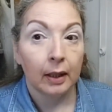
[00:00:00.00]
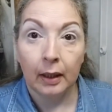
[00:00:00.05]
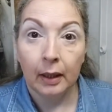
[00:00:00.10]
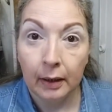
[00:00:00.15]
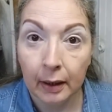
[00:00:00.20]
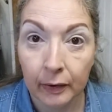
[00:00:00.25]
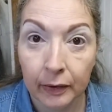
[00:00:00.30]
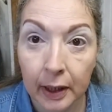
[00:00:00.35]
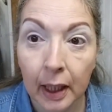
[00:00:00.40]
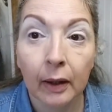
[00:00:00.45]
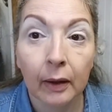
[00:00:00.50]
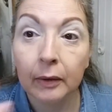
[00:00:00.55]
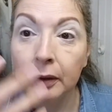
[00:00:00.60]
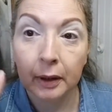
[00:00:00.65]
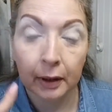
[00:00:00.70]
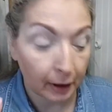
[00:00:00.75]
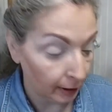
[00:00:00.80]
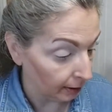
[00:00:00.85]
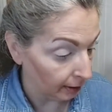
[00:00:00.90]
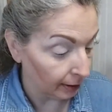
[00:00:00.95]
Now see how
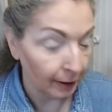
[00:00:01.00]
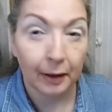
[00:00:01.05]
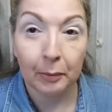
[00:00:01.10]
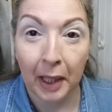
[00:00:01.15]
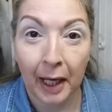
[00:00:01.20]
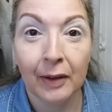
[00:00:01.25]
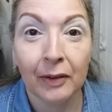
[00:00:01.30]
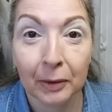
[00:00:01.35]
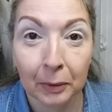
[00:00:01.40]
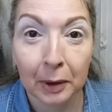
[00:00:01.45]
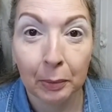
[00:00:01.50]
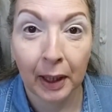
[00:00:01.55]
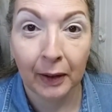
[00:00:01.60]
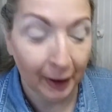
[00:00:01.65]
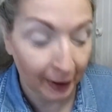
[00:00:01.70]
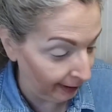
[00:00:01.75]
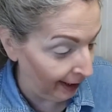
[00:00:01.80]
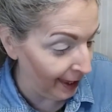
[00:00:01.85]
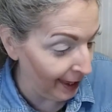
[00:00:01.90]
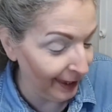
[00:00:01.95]
my eyes look really pale?
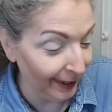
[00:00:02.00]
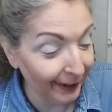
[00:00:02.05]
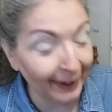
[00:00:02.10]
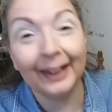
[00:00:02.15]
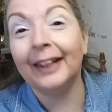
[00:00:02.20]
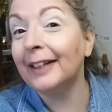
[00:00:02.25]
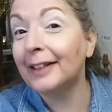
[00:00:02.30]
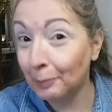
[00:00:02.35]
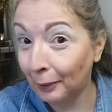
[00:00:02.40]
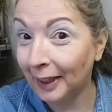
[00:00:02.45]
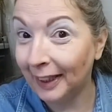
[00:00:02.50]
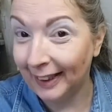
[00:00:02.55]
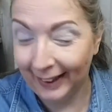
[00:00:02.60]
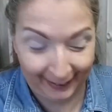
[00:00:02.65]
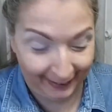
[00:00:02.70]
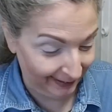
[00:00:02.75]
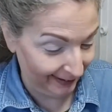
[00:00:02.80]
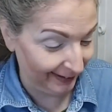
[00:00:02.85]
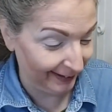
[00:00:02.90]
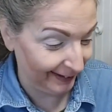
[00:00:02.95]
It's pretty, isn't
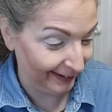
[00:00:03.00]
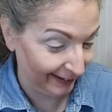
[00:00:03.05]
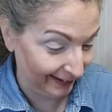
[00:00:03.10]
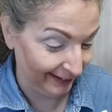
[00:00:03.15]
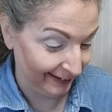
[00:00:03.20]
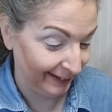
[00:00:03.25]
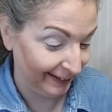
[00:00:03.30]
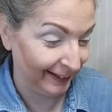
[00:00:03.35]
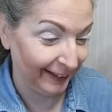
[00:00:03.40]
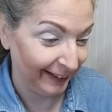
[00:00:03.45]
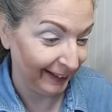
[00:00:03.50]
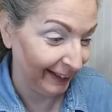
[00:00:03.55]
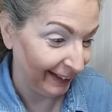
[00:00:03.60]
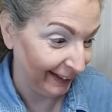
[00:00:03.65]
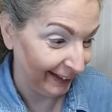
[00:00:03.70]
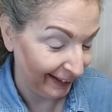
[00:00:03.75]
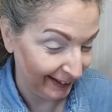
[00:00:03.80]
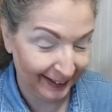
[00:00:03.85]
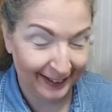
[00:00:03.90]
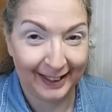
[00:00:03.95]
it?
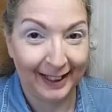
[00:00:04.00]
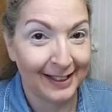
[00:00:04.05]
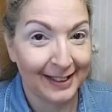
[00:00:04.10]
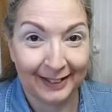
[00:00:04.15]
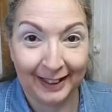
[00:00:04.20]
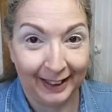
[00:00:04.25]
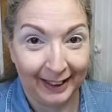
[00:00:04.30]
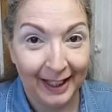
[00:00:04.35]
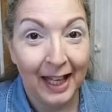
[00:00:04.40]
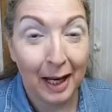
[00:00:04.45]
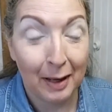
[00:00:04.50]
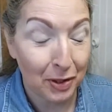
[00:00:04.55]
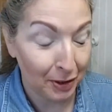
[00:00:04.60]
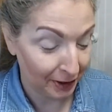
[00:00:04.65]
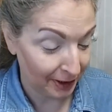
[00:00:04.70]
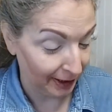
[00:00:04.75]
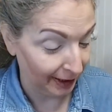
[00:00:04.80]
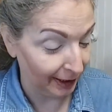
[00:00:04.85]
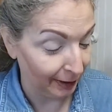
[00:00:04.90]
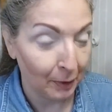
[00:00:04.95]
So, like, I'm sure you're
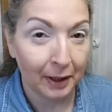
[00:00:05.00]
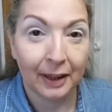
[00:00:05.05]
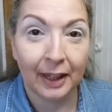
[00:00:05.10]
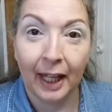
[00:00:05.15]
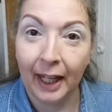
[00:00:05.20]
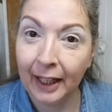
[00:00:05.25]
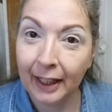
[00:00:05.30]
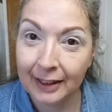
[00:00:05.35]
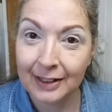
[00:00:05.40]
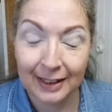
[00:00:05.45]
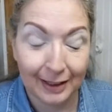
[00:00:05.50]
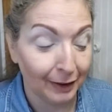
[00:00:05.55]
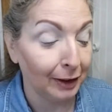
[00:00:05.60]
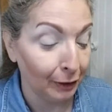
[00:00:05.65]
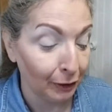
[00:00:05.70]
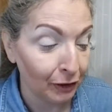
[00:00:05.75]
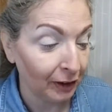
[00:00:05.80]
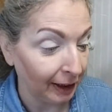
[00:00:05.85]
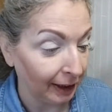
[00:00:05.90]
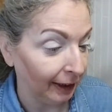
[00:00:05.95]
thinking, what the heck is she doing?
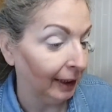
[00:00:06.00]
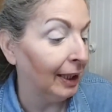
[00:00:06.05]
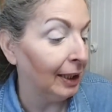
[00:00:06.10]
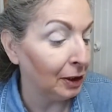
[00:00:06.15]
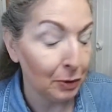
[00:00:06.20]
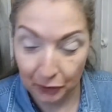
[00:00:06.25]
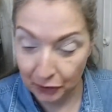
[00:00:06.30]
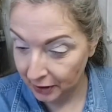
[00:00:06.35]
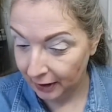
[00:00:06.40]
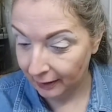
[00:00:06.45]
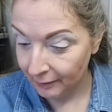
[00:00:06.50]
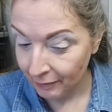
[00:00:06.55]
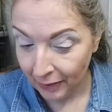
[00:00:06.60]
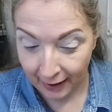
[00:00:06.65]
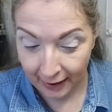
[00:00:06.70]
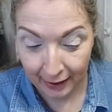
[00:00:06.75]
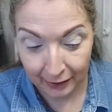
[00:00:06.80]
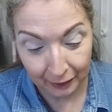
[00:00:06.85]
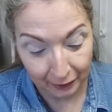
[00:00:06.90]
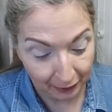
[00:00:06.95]
You'll see. You will see.
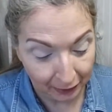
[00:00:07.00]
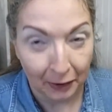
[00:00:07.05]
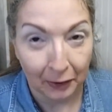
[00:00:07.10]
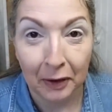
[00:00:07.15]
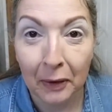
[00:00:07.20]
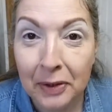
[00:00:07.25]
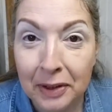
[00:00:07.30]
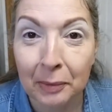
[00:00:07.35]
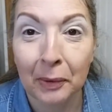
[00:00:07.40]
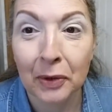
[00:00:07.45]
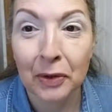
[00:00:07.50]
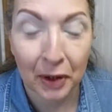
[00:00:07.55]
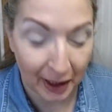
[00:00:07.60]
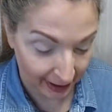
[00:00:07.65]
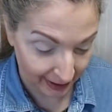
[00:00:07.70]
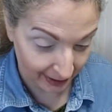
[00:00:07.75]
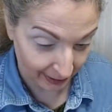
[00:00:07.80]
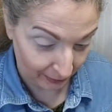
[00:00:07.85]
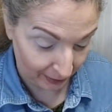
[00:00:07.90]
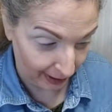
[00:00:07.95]
And then you'll know some more
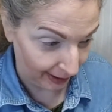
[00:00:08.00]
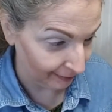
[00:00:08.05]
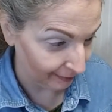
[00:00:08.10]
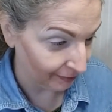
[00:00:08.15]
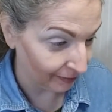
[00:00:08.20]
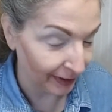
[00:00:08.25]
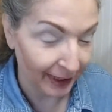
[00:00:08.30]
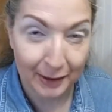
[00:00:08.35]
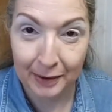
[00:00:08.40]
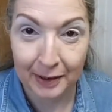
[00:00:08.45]
tricks, okay? That's what